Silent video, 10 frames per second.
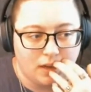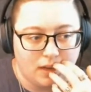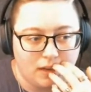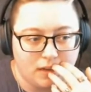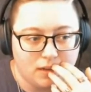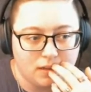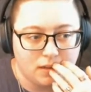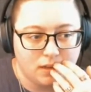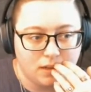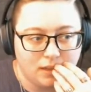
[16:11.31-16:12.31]
and
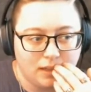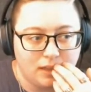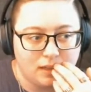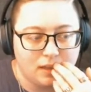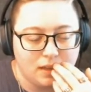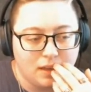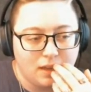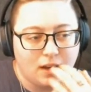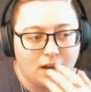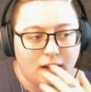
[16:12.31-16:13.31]
like
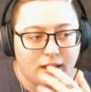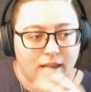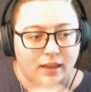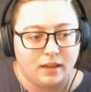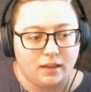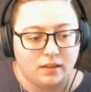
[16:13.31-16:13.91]
I